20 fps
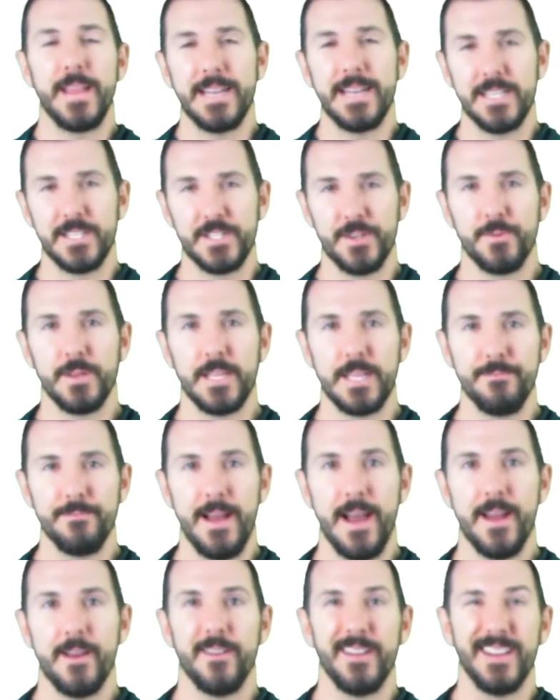That doesn't really
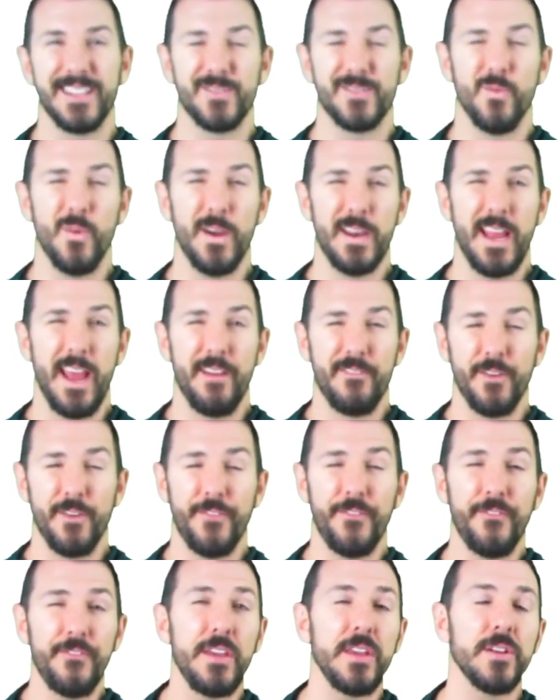matter. It's whatever
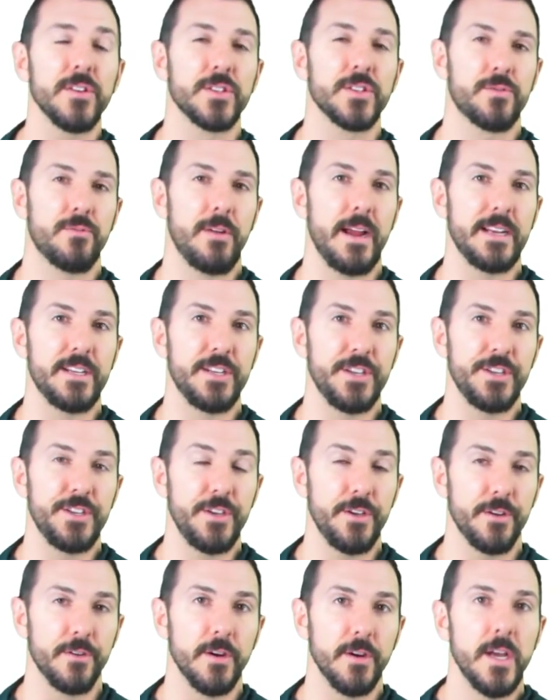feels right to
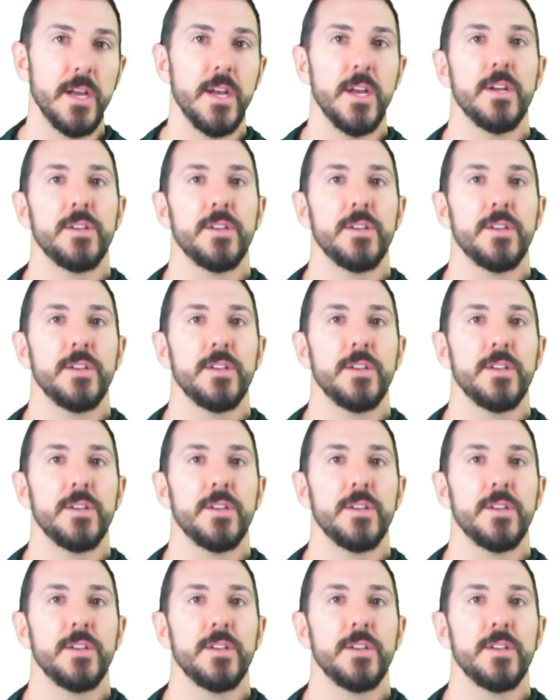you.